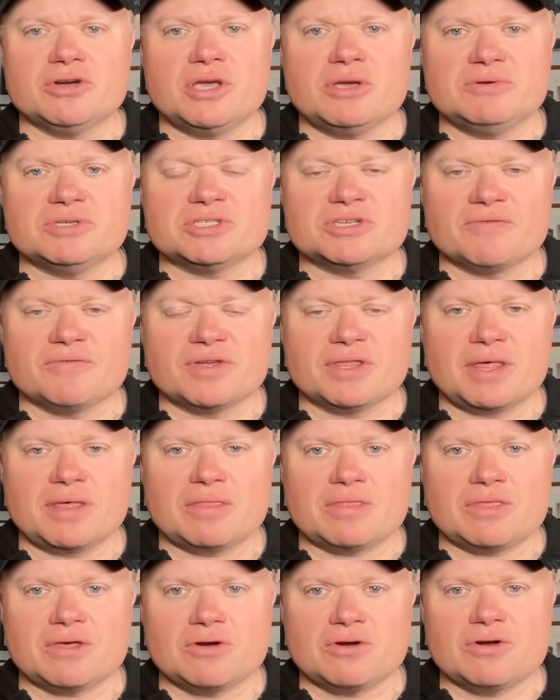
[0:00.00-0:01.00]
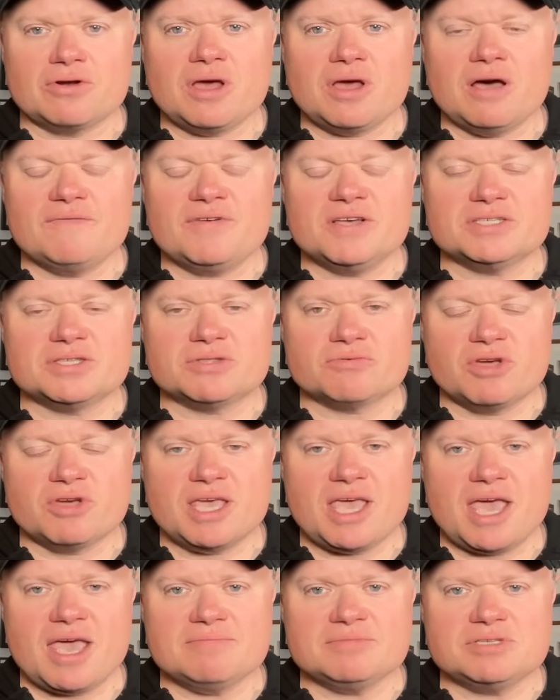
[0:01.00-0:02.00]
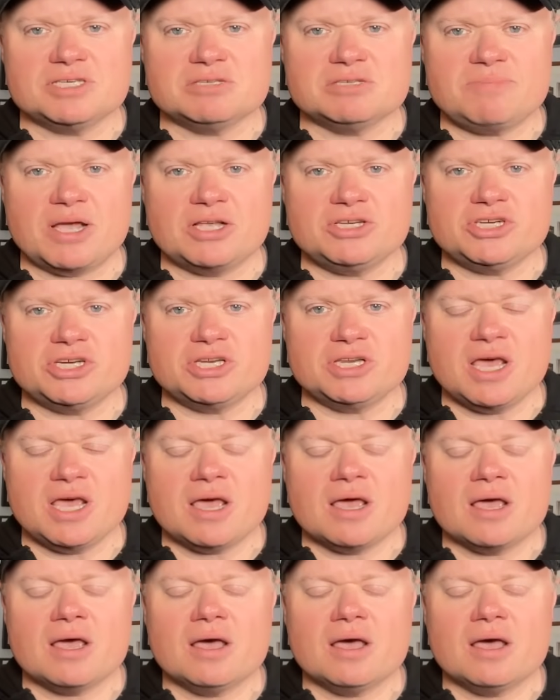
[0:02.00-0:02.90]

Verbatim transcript: He was serving the third of his three-game suspension